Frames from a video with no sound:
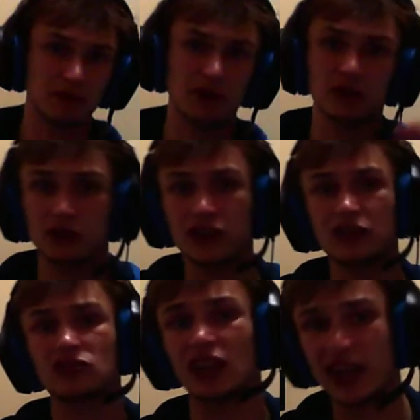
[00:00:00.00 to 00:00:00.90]
out 3
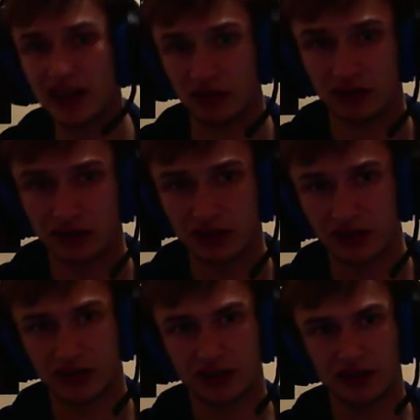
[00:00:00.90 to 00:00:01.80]
years later.
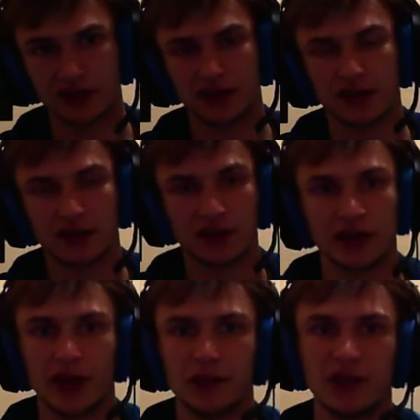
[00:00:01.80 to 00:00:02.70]

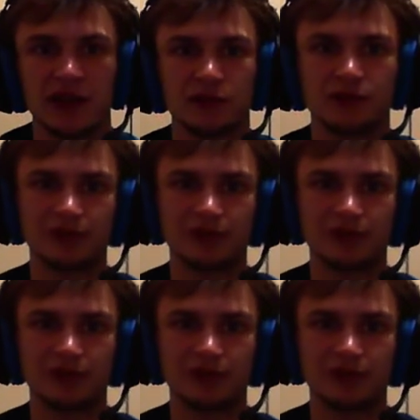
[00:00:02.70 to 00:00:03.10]
I mean,